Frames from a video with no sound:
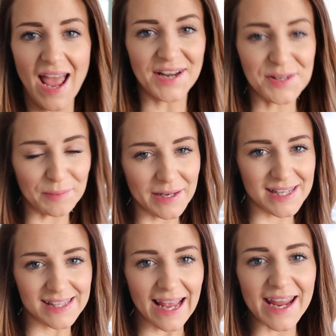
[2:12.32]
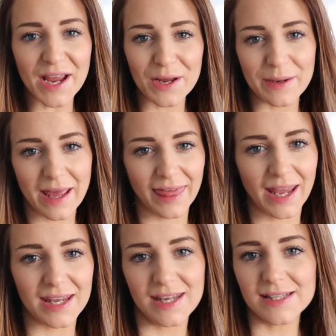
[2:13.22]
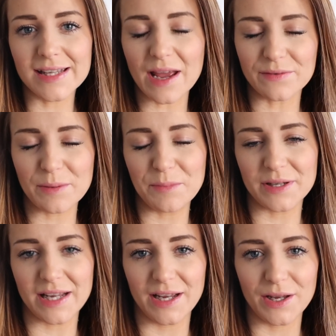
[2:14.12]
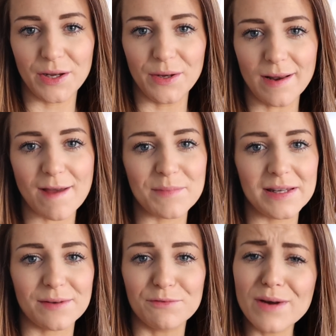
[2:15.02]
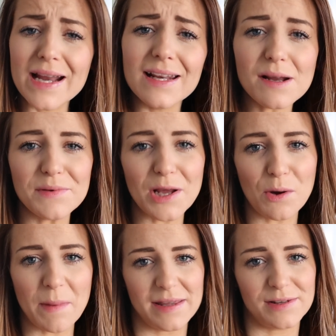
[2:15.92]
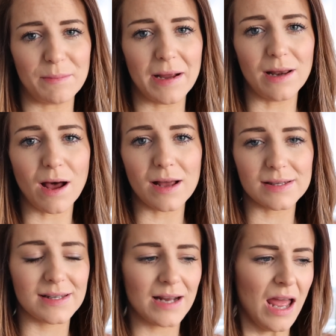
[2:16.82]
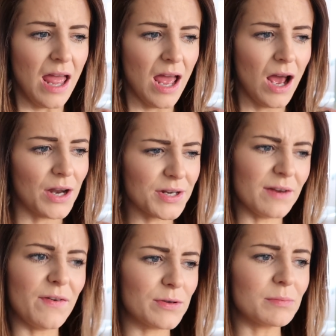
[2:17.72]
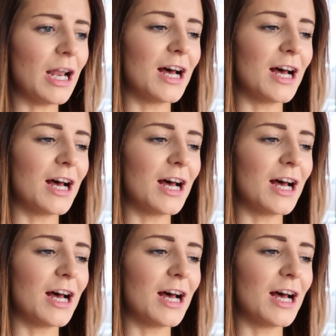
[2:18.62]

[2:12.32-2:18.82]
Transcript: I just wanted to say a quick thank you to everybody who left me some really lovely comments on my last I don't know if it was my